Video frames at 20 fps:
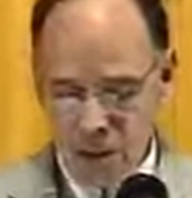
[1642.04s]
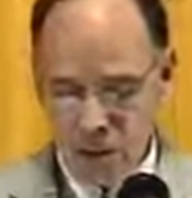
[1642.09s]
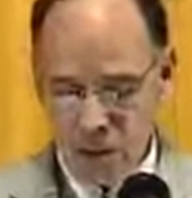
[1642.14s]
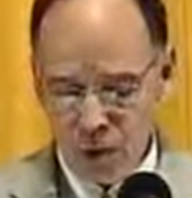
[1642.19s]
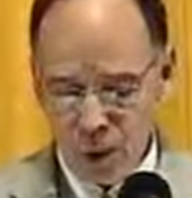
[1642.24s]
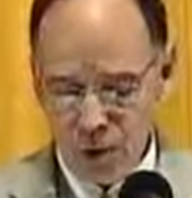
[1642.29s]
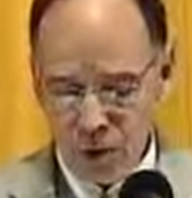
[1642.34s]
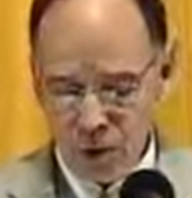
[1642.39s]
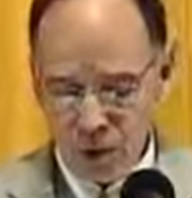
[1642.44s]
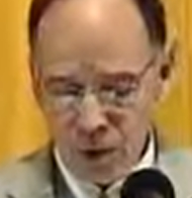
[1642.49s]
So
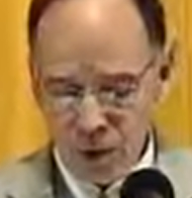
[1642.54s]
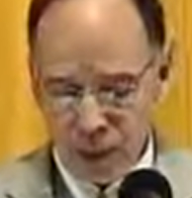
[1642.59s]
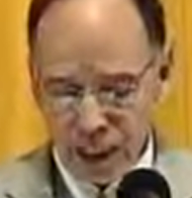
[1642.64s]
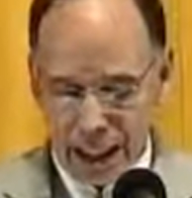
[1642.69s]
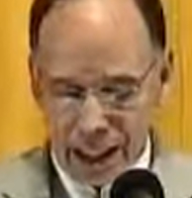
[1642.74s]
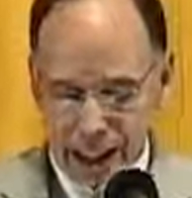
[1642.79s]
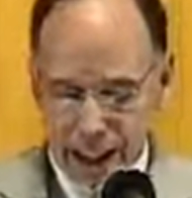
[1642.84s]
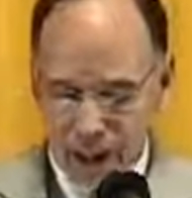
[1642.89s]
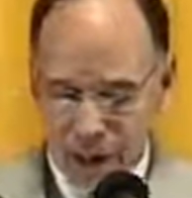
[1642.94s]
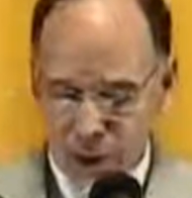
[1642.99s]
let's look
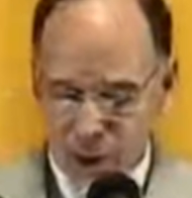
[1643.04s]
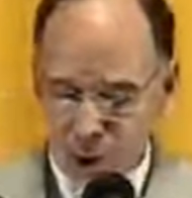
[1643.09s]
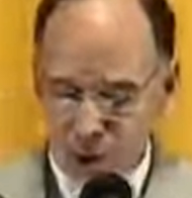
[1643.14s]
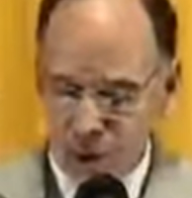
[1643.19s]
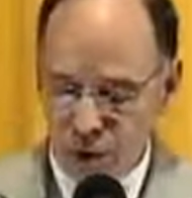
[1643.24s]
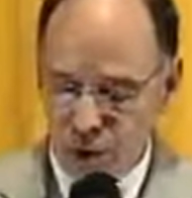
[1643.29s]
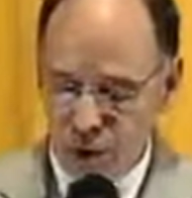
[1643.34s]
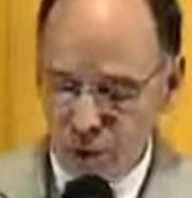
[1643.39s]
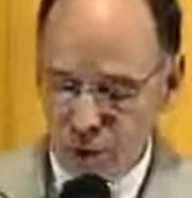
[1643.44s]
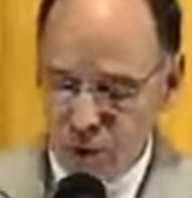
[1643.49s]
at how it's
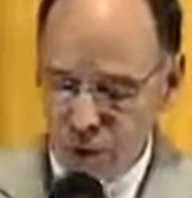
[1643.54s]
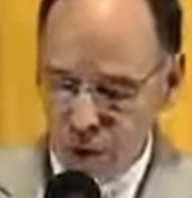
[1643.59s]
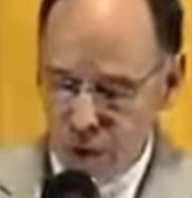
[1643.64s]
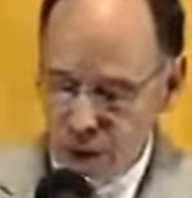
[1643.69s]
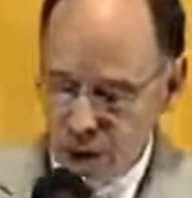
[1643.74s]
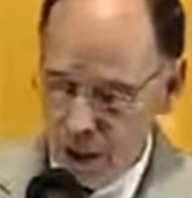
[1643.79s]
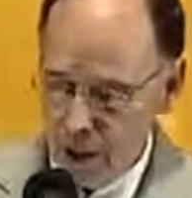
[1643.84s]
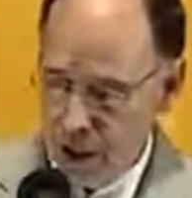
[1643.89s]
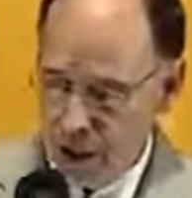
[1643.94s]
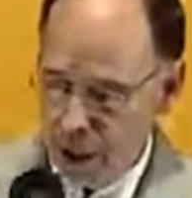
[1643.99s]
going to be
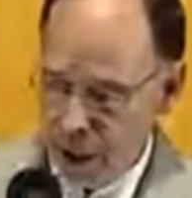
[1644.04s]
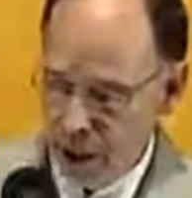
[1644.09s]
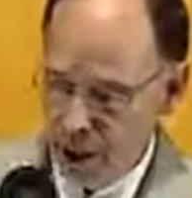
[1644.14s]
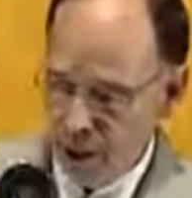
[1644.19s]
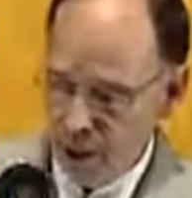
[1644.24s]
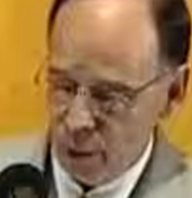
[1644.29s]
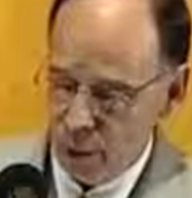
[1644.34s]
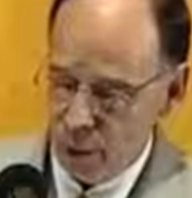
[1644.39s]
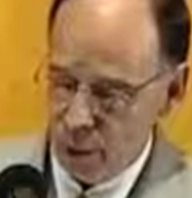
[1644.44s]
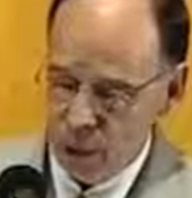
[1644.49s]
done.
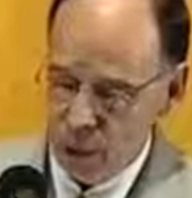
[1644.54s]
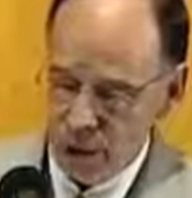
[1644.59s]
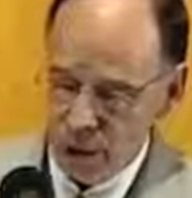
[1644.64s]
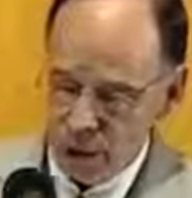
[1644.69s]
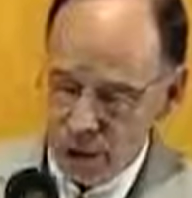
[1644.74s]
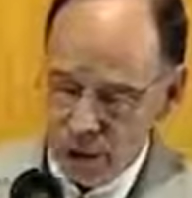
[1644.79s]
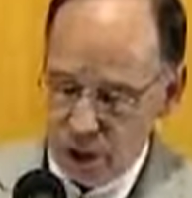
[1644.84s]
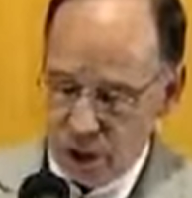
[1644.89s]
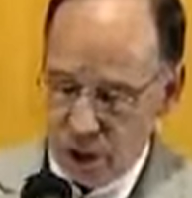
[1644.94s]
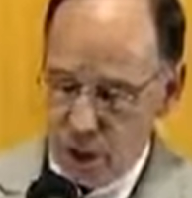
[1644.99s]
How are we going
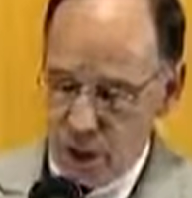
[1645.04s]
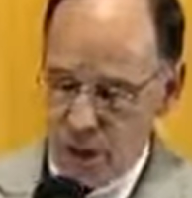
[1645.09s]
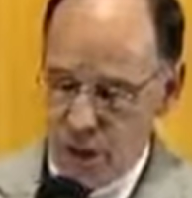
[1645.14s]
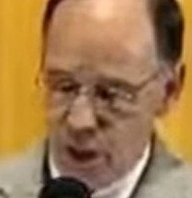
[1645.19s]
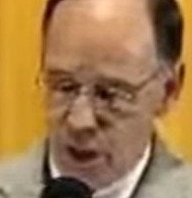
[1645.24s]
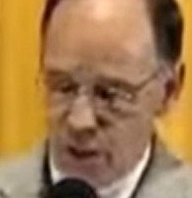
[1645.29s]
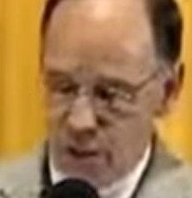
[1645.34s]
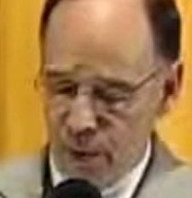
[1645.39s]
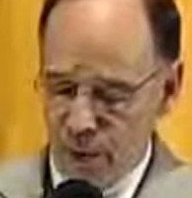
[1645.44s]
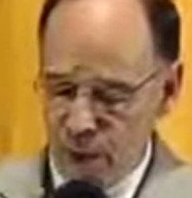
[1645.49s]
to teach
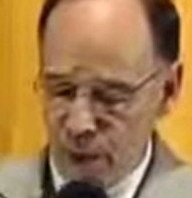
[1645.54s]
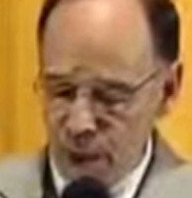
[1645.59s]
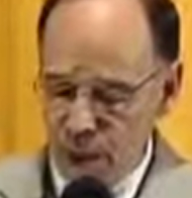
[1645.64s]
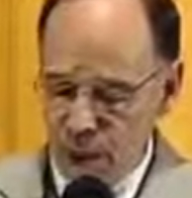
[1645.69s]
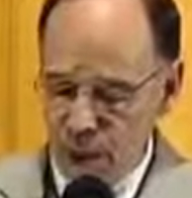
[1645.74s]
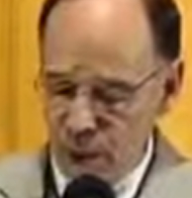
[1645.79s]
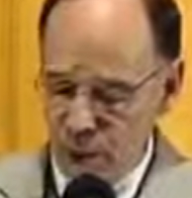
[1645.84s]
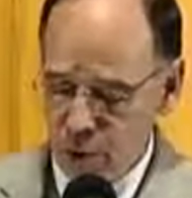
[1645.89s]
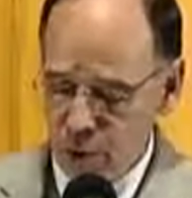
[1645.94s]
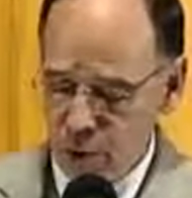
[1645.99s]
people
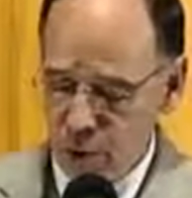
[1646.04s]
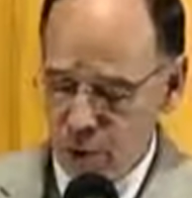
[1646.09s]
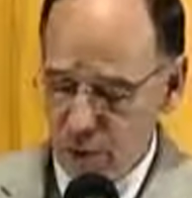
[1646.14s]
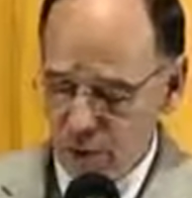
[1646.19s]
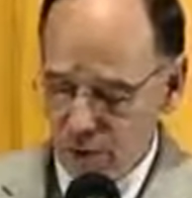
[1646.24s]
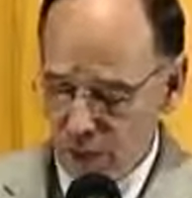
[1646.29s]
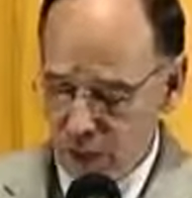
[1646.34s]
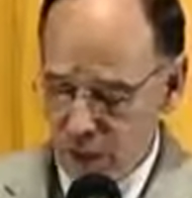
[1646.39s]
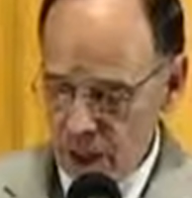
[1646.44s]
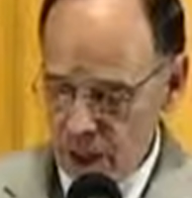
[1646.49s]
God's way
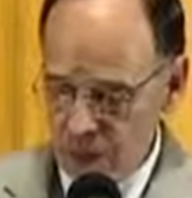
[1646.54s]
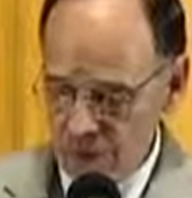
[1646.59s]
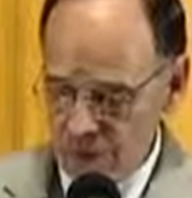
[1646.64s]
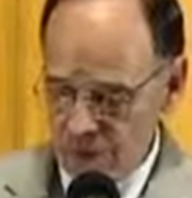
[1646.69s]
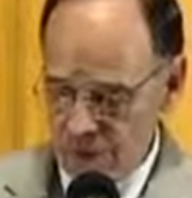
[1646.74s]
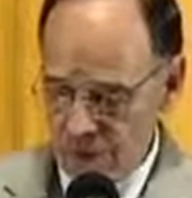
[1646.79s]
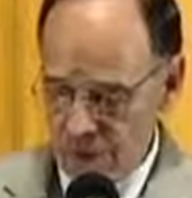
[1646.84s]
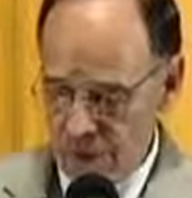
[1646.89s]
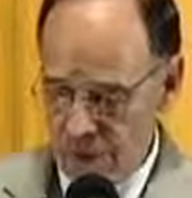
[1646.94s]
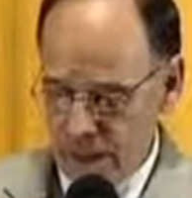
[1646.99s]
of
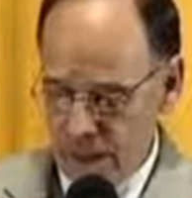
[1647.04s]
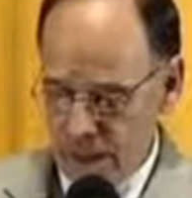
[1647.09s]
life?